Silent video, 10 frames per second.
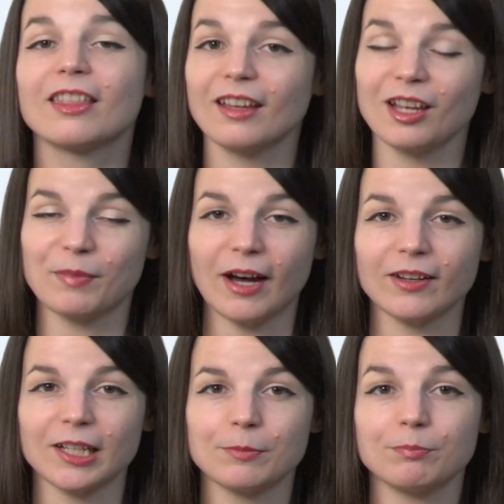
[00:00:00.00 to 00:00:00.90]
Think
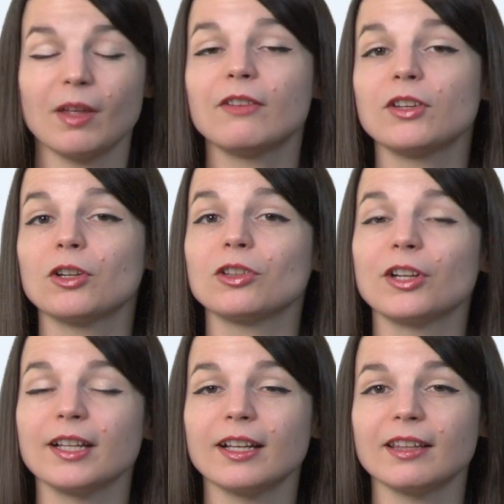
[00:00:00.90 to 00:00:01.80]
about it. If you're
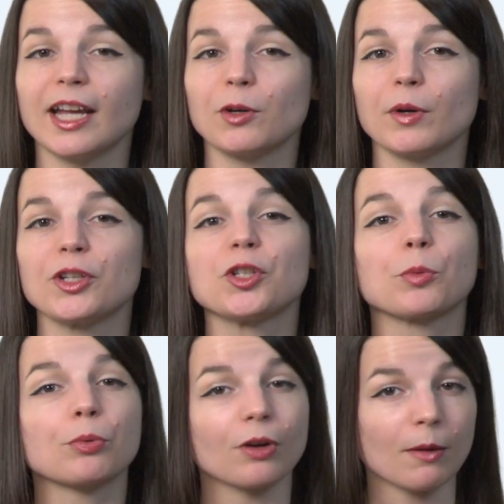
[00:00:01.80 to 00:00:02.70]
learning a language,
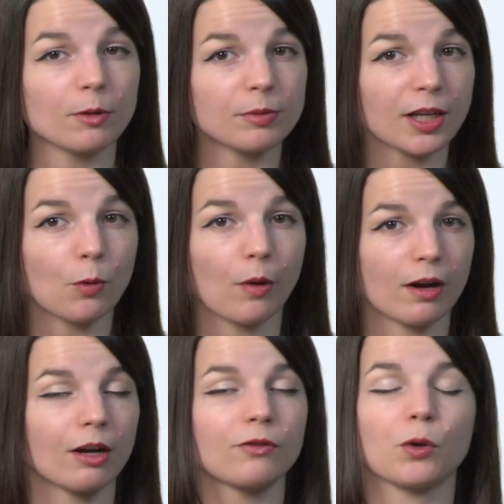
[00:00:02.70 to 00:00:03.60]
you're probably
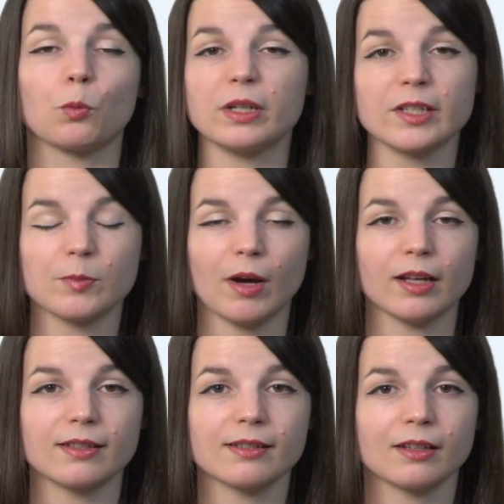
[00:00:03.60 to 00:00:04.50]
aware of your weak
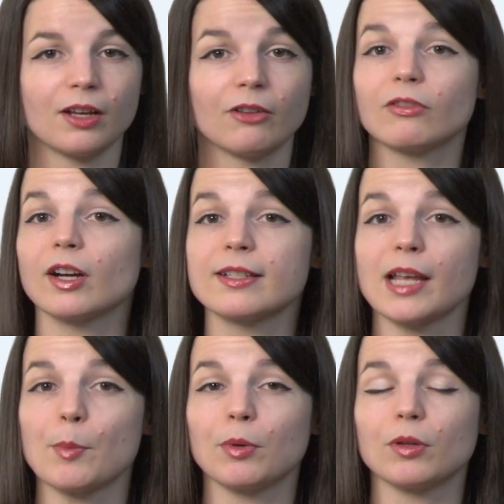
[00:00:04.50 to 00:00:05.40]
spots. For
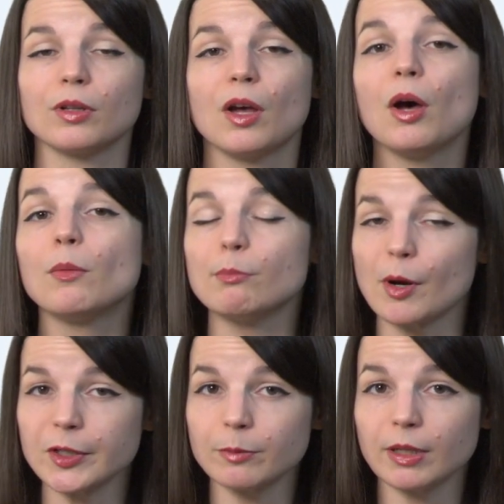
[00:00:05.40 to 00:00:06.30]
example,
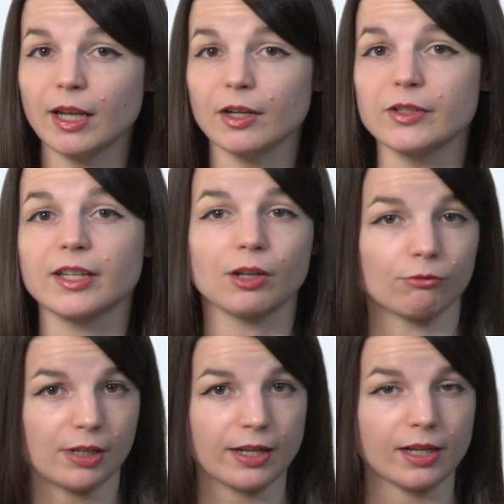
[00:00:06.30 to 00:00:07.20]
most beginners can
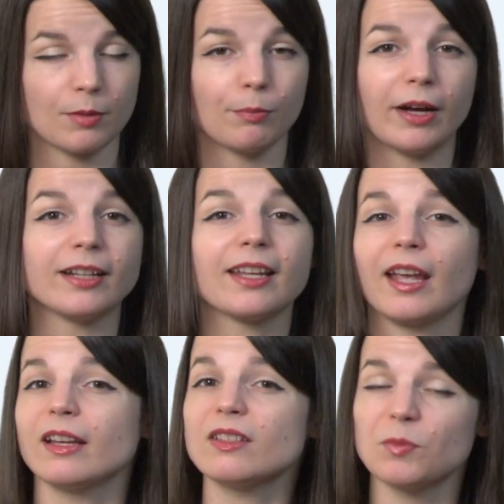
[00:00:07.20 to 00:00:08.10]
read but
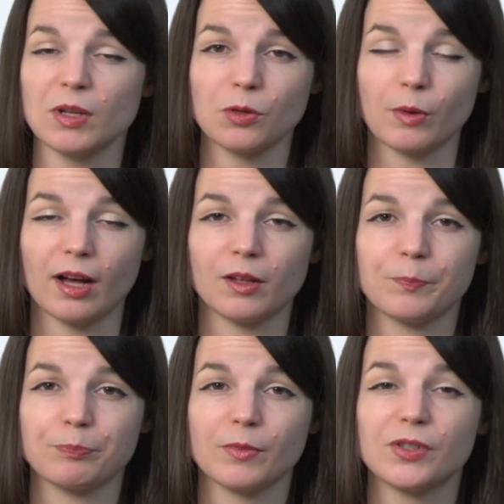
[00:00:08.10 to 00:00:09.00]
can't speak well,
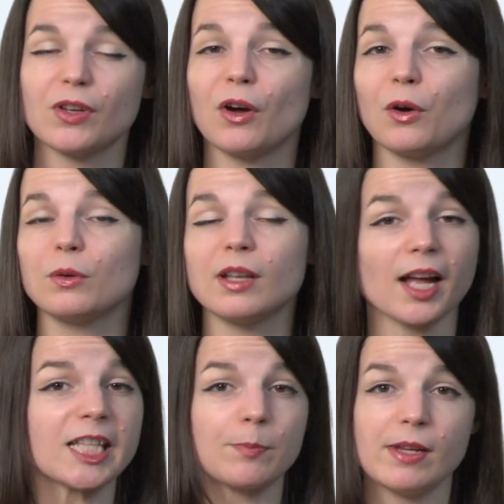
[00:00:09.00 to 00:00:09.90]
so
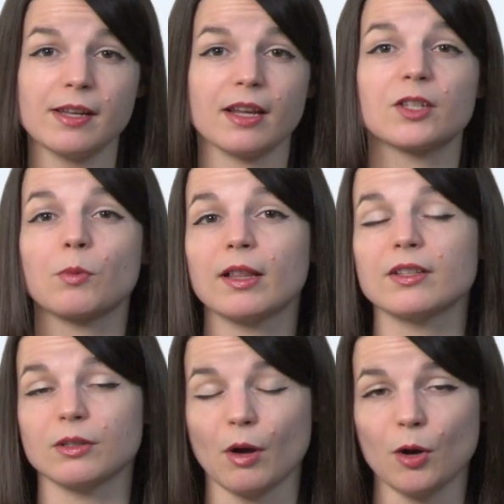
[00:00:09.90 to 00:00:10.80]
not speaking as well
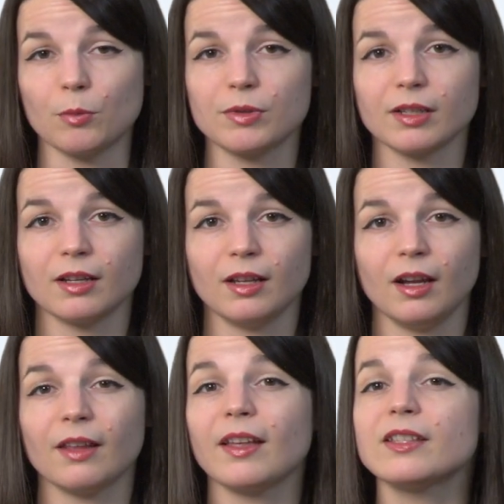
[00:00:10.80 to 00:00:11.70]
as you hoped.
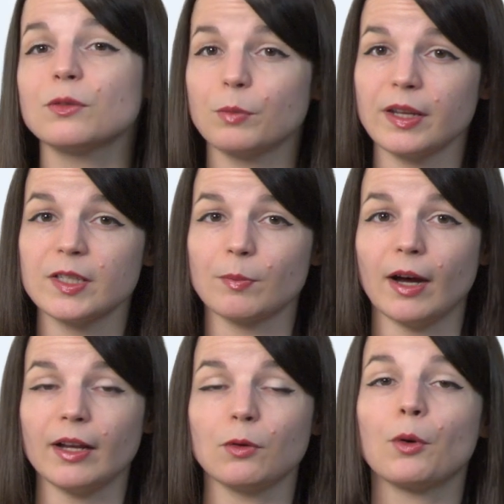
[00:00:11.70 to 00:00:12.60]
That's a weak
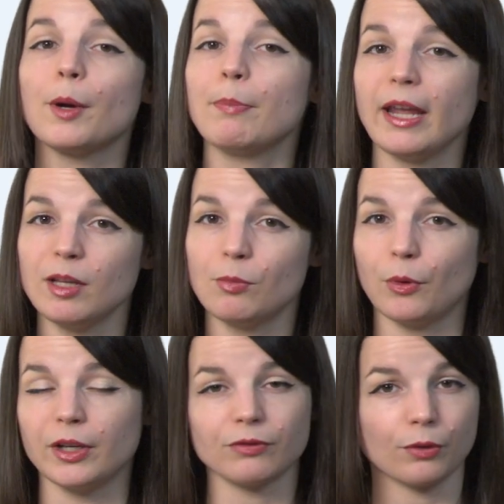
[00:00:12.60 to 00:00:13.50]
spot or a pain
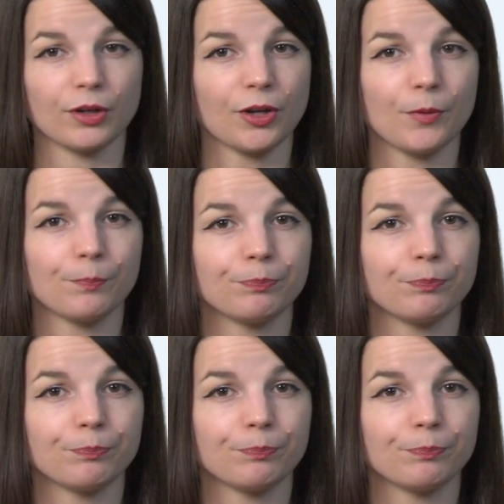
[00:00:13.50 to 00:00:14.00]
point for you.